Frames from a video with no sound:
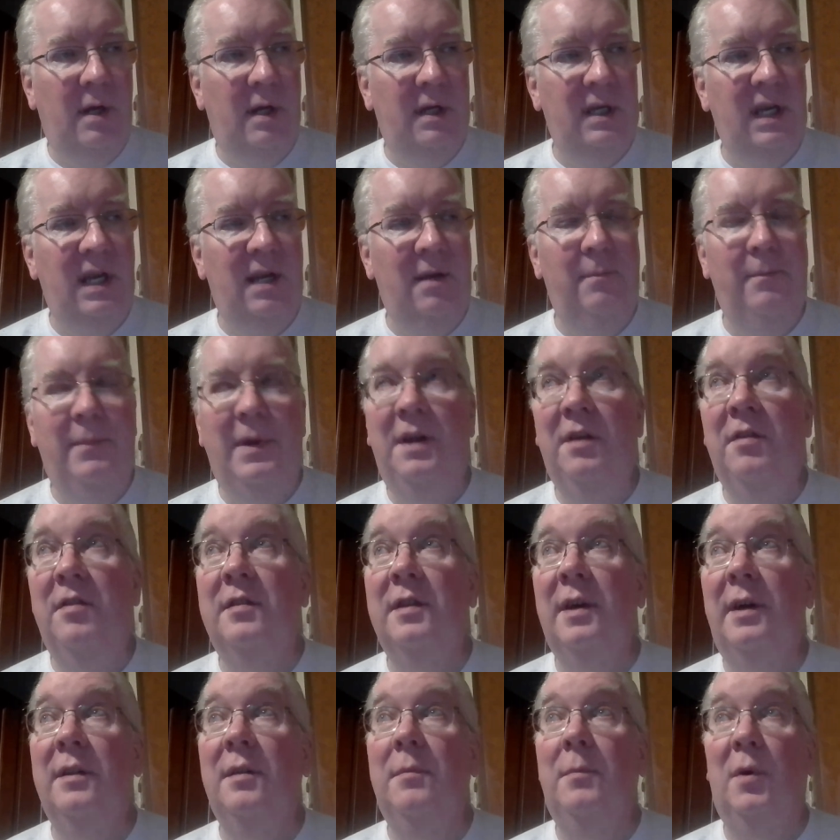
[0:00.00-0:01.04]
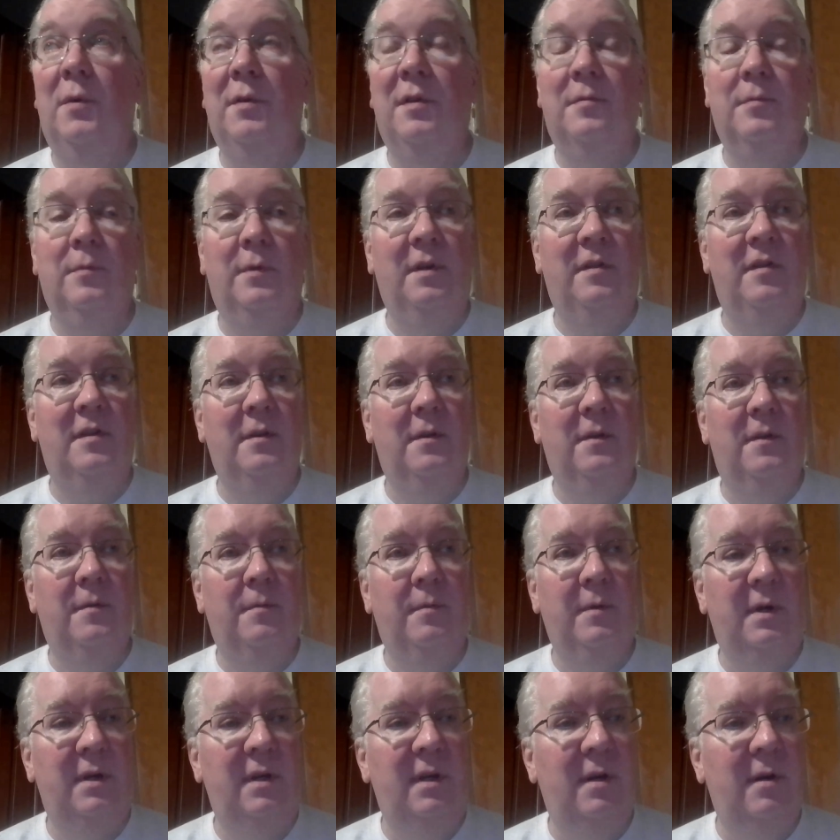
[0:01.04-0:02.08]
again, based on the most recent
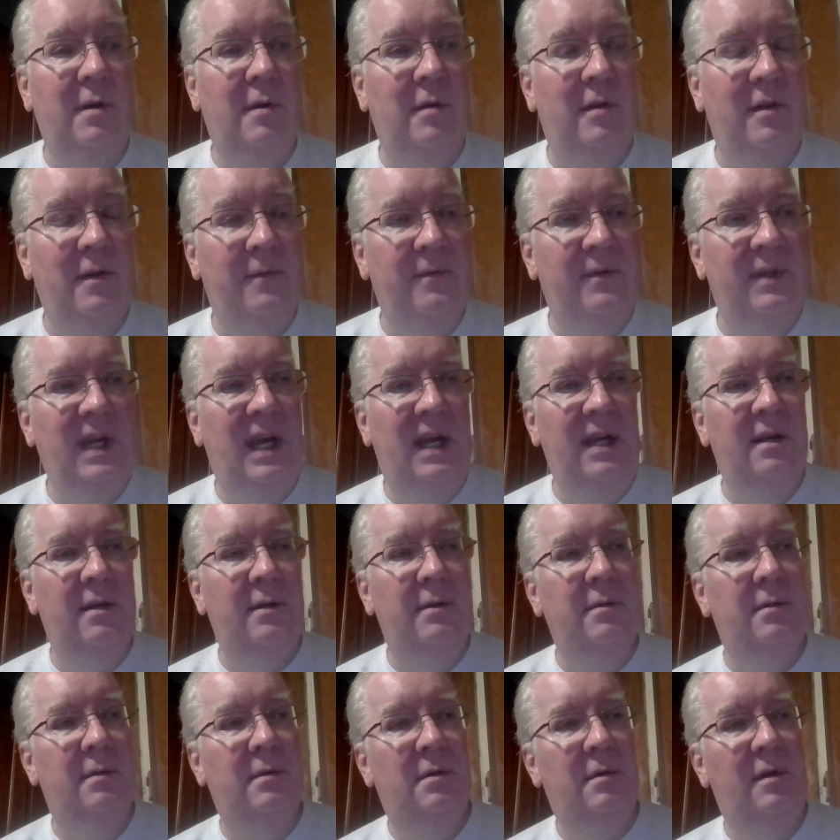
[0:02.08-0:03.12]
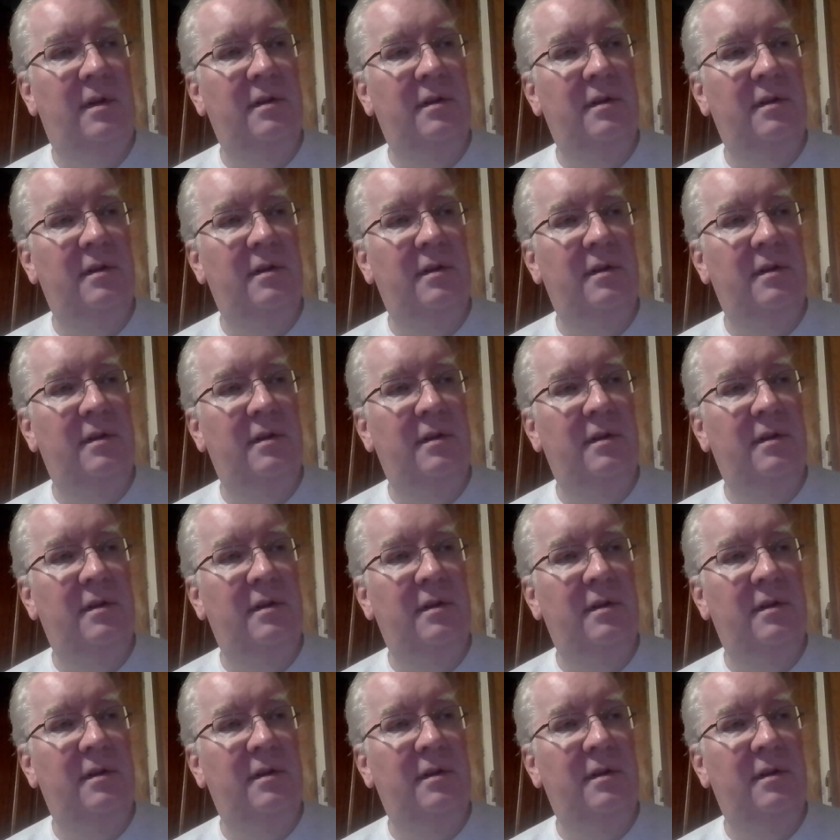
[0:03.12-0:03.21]
3 years of data,